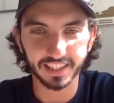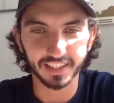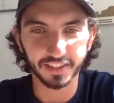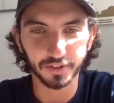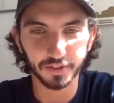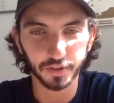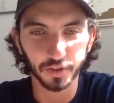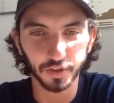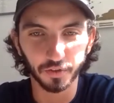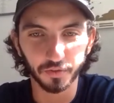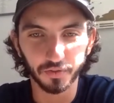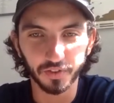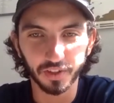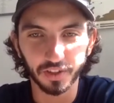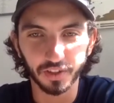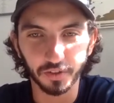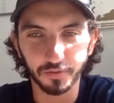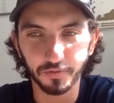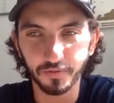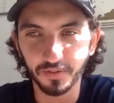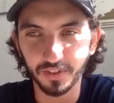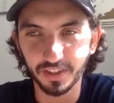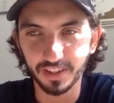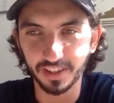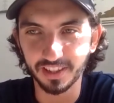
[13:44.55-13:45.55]
sort of
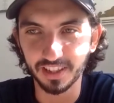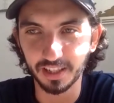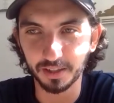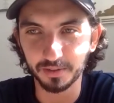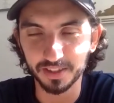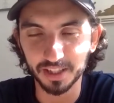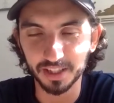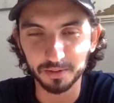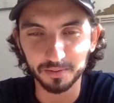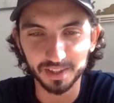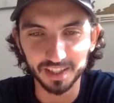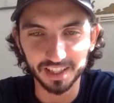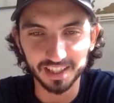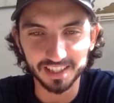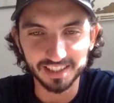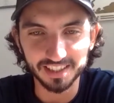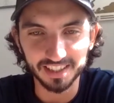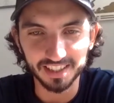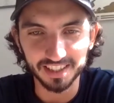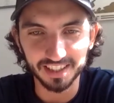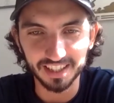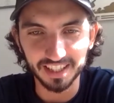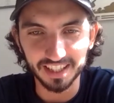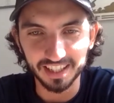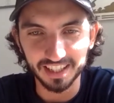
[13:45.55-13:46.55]
the table
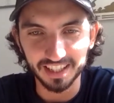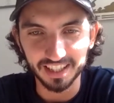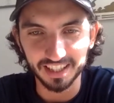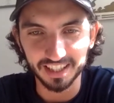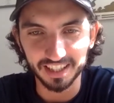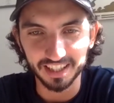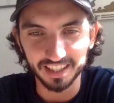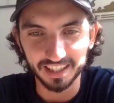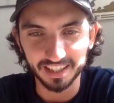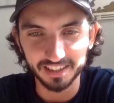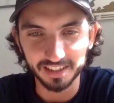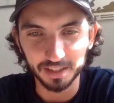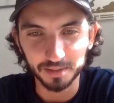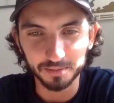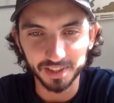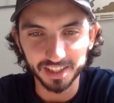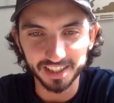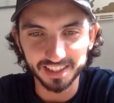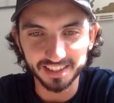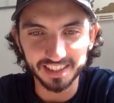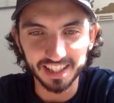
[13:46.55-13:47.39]
tennis